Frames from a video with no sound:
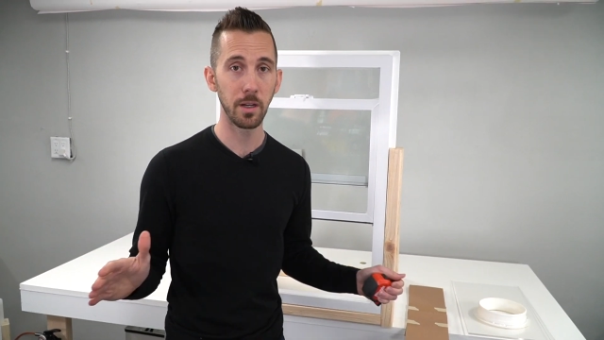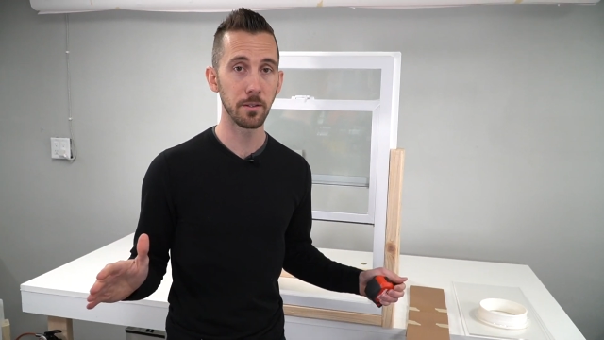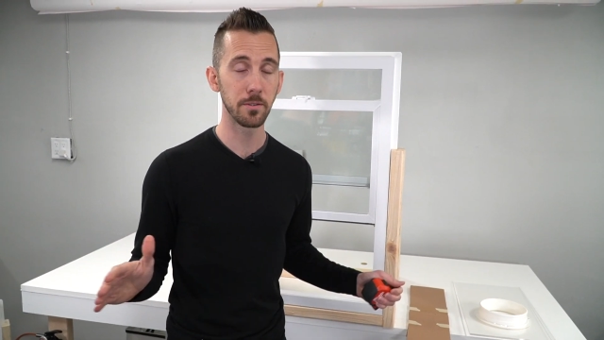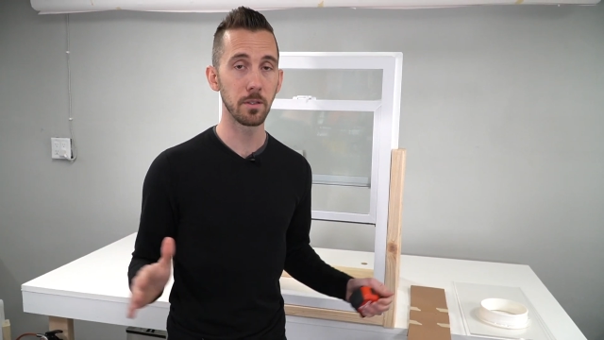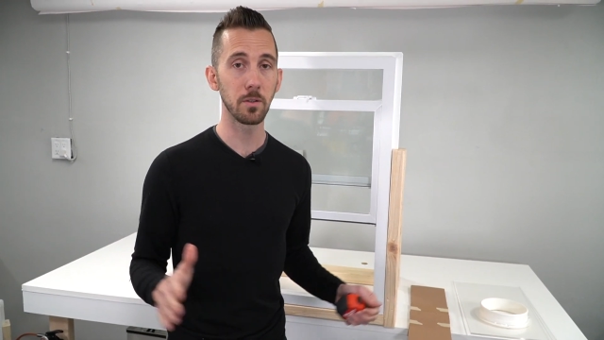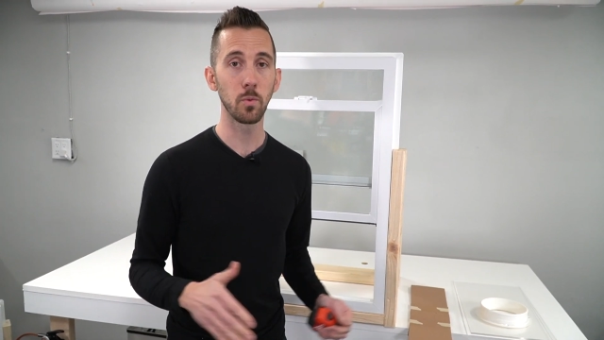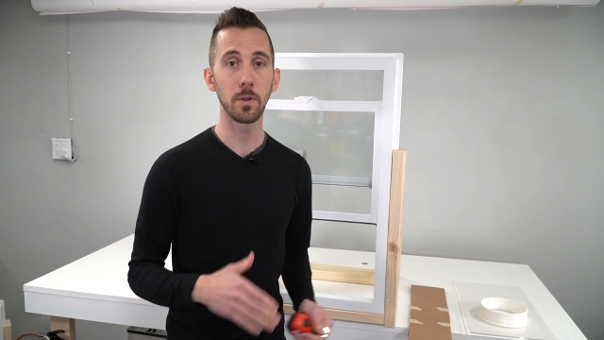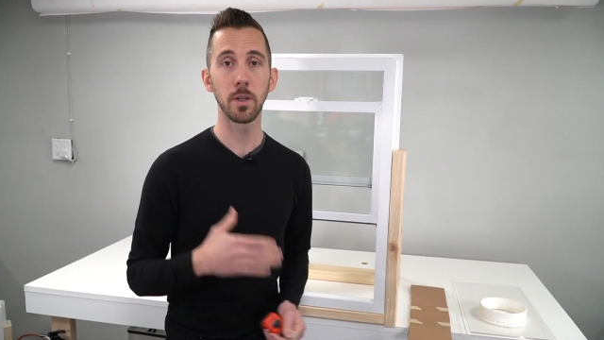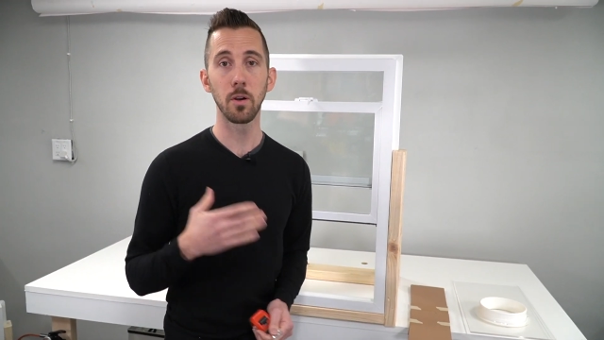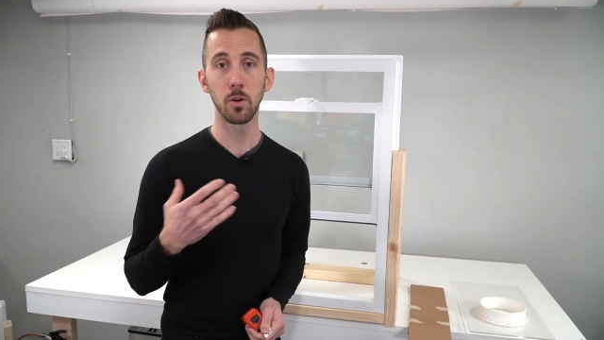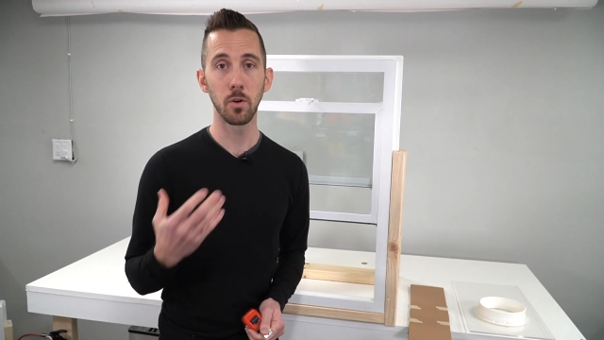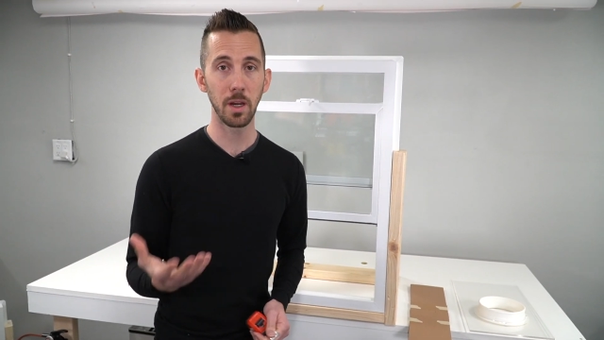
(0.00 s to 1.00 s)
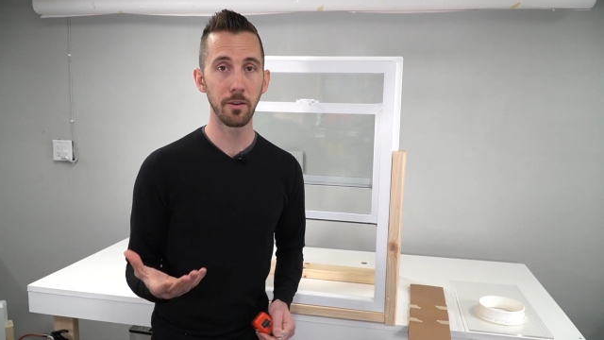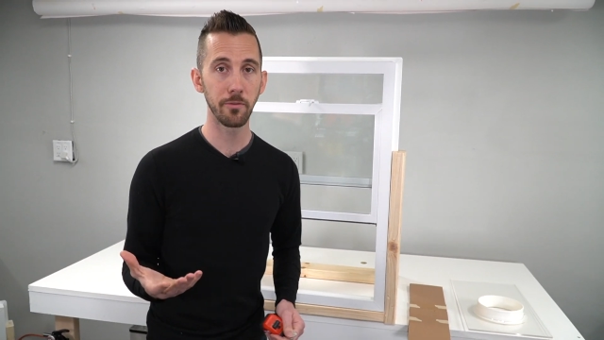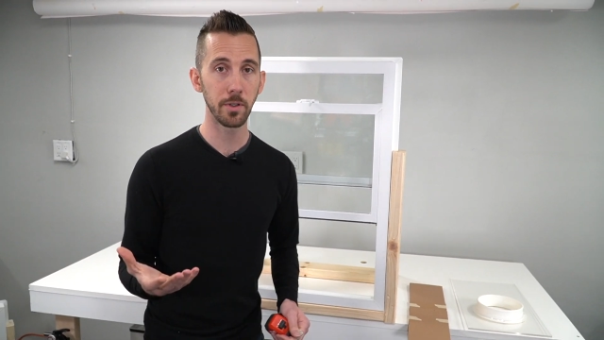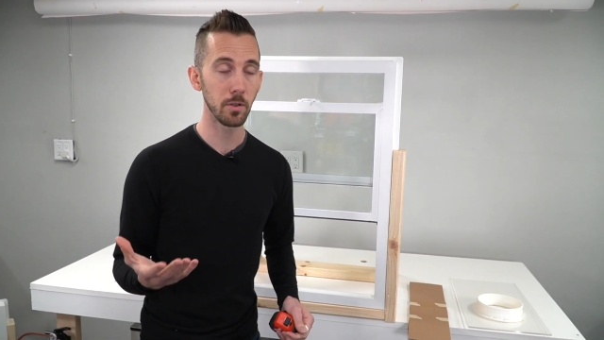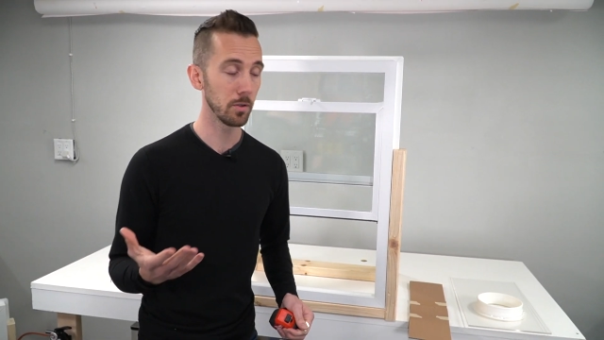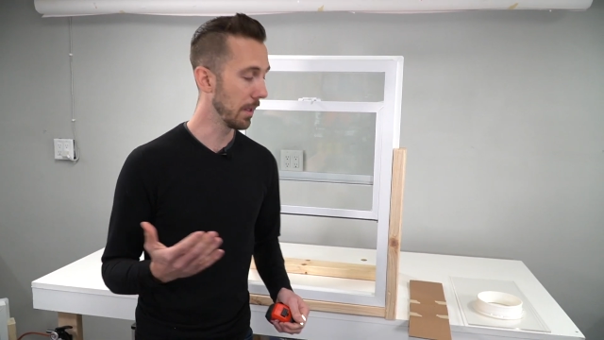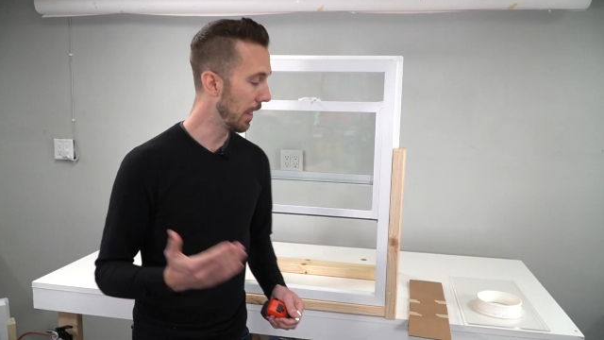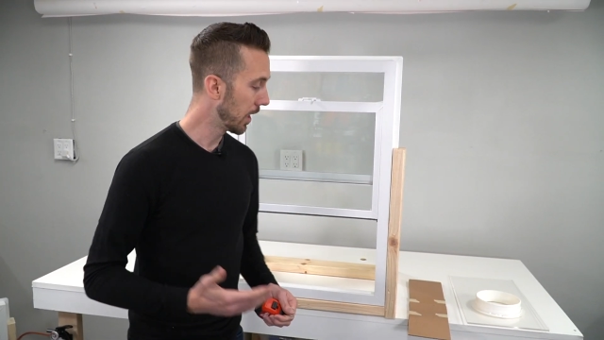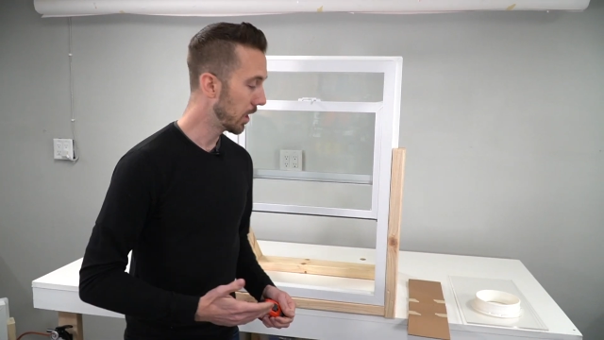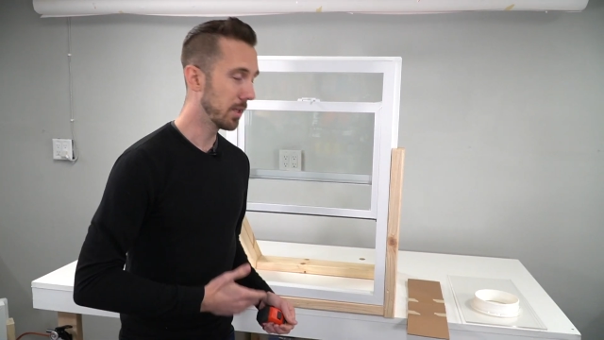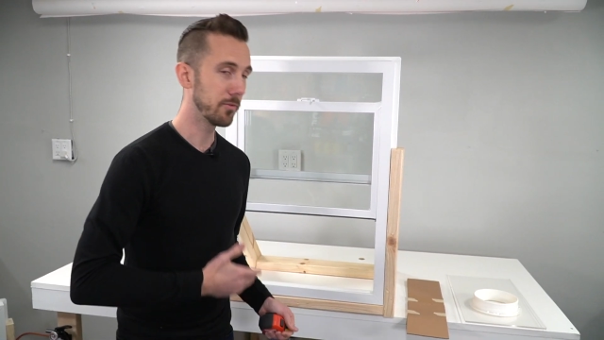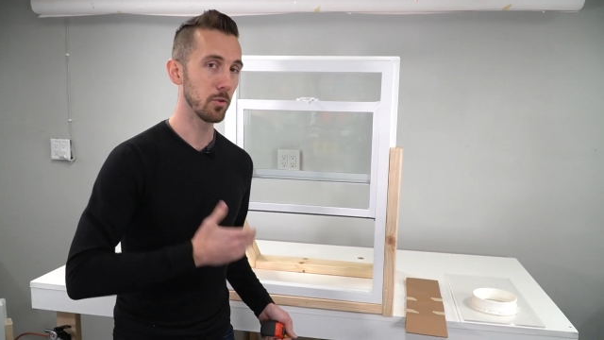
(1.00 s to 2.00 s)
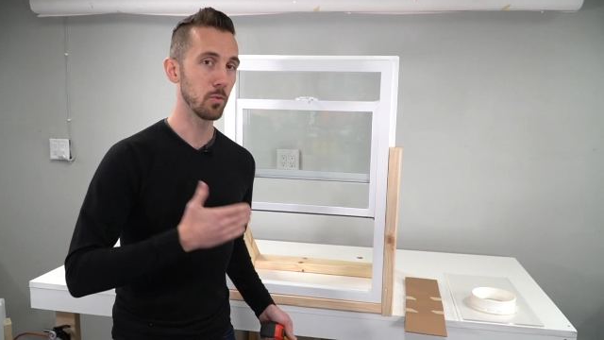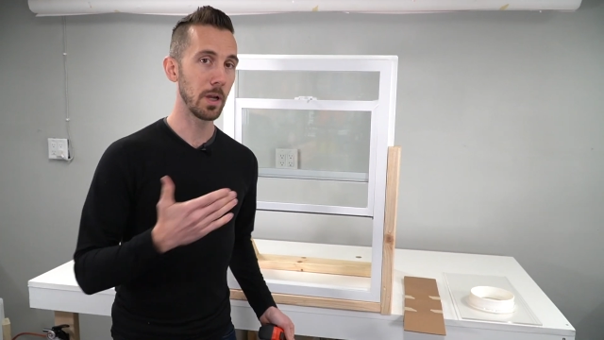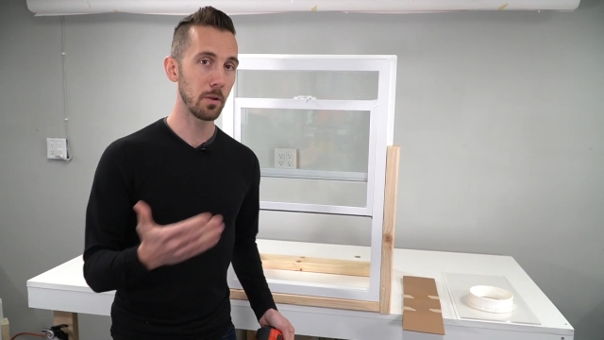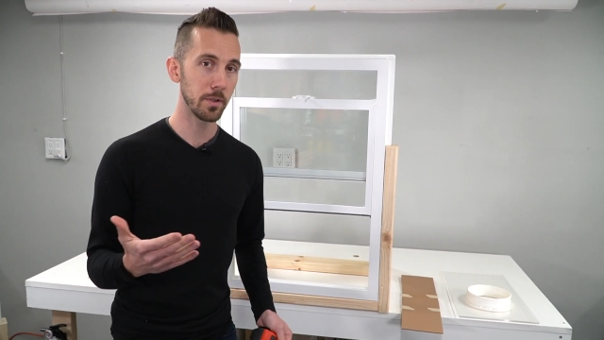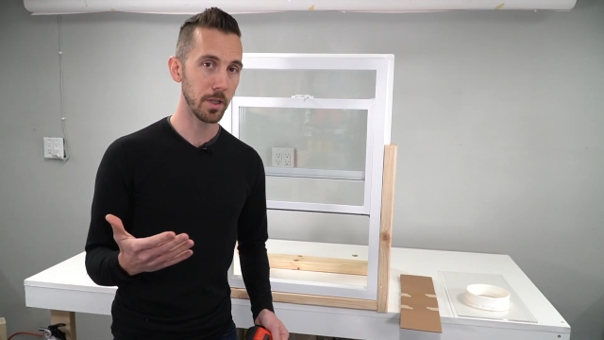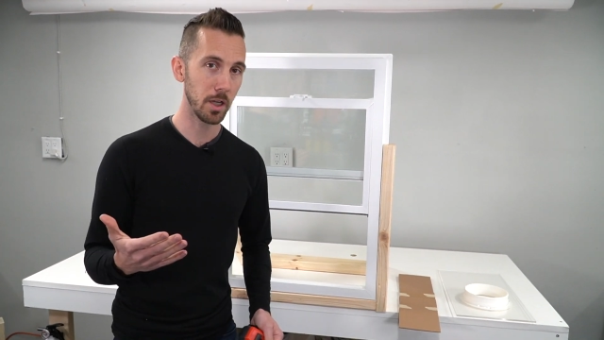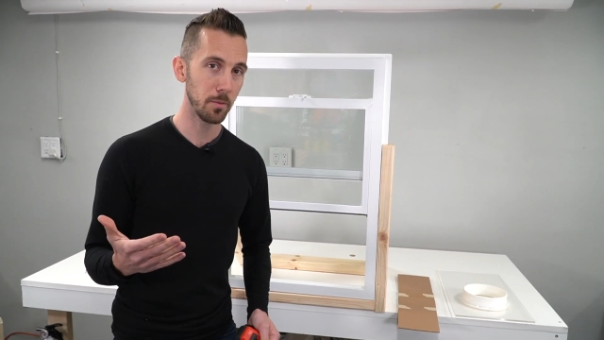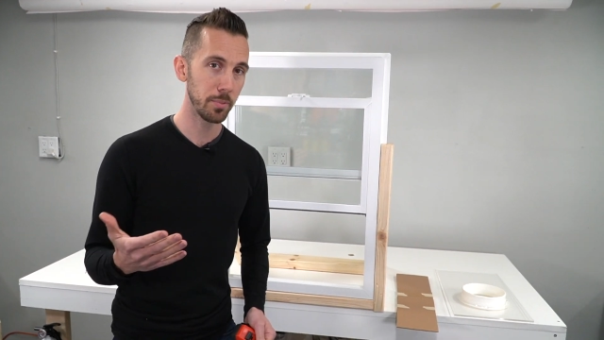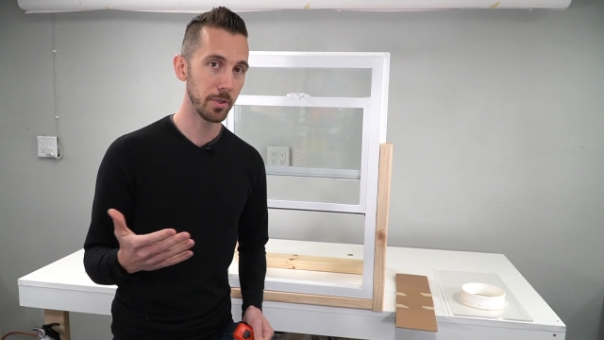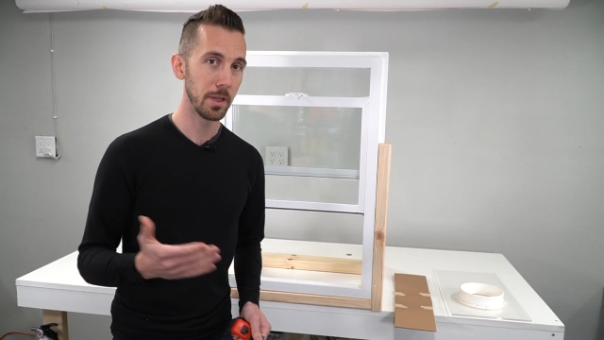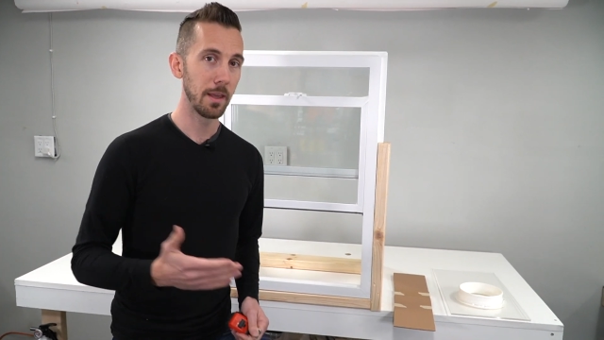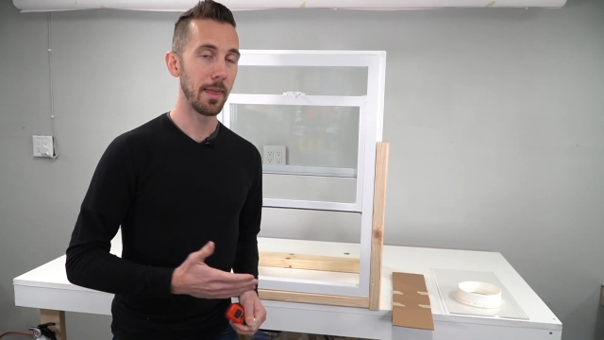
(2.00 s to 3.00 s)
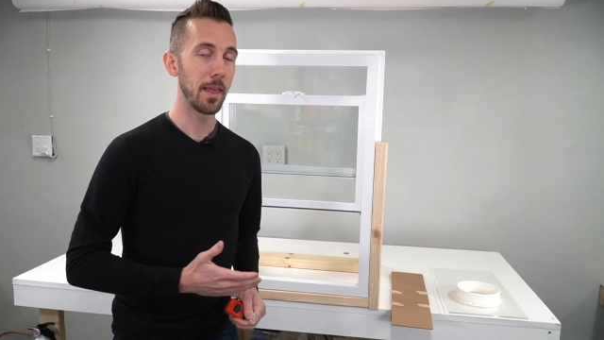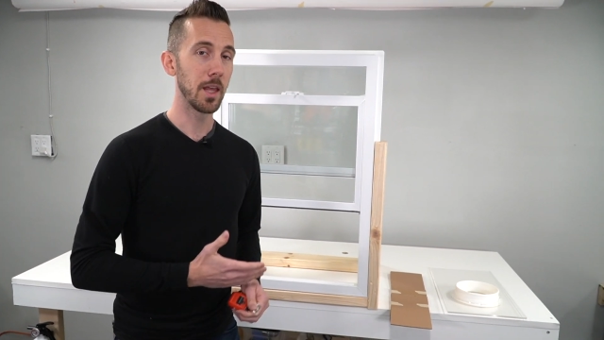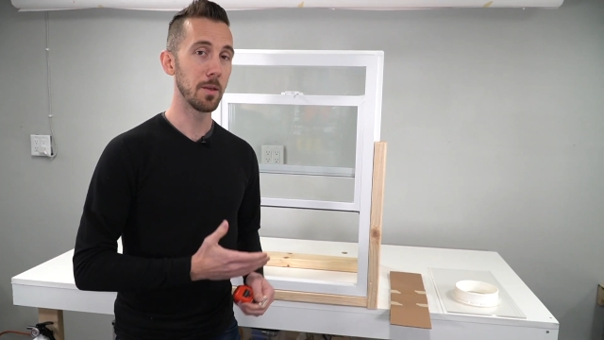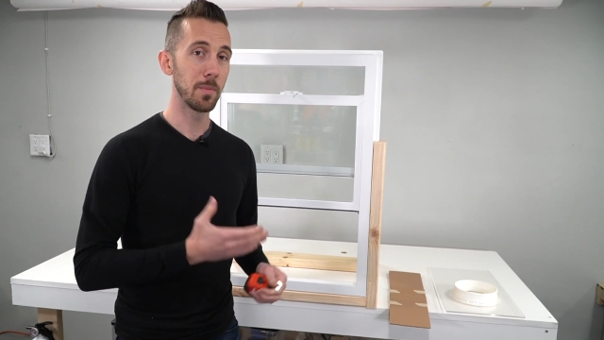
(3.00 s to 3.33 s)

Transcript: It's going to work out great for you. If you round up, it